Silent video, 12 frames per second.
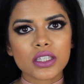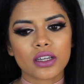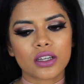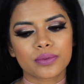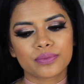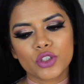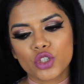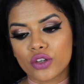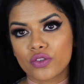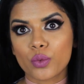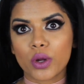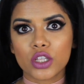You know,
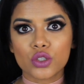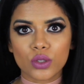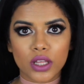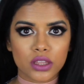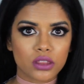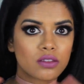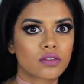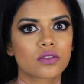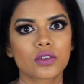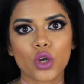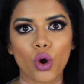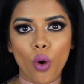if you want to do like
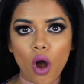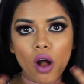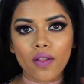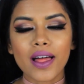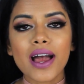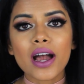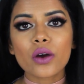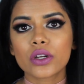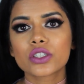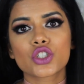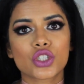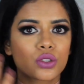go all out
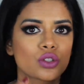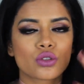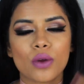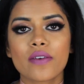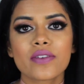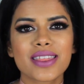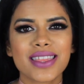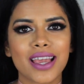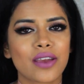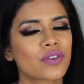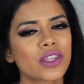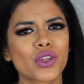and just do everything,
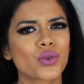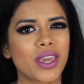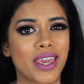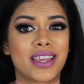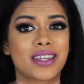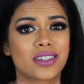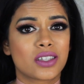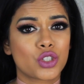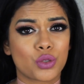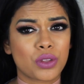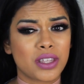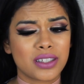I feel like you can't
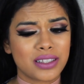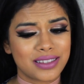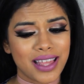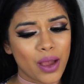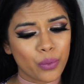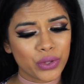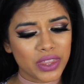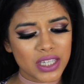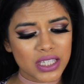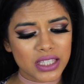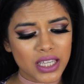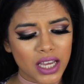do that with this.